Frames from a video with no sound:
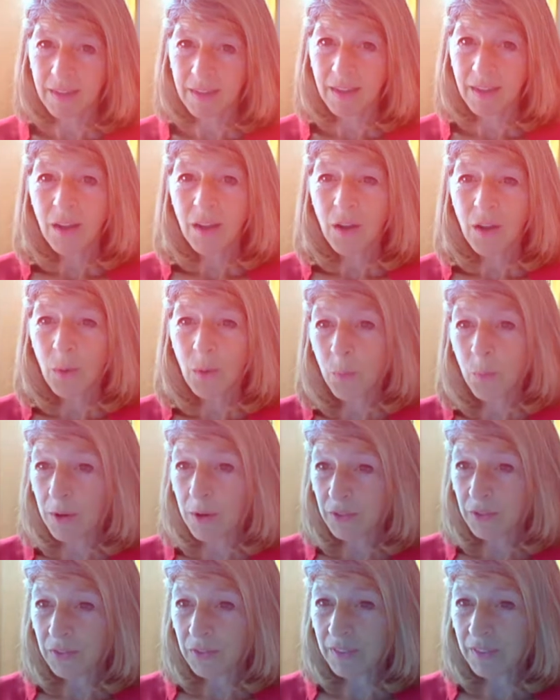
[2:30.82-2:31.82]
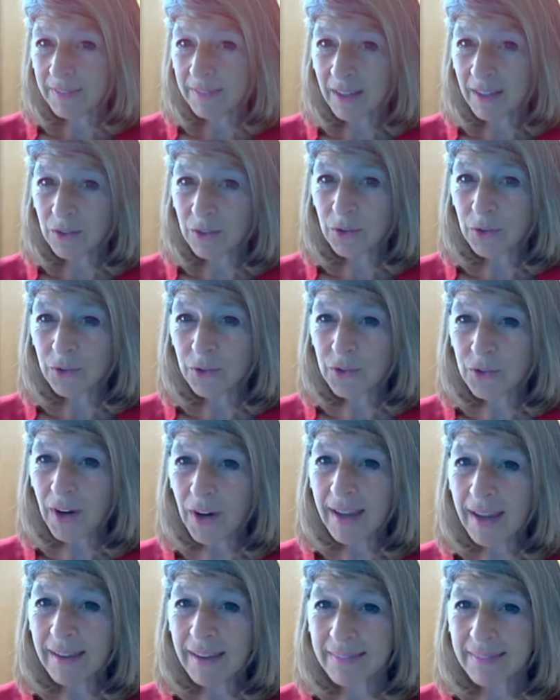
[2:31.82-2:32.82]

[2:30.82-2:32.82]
Where is the sender's address?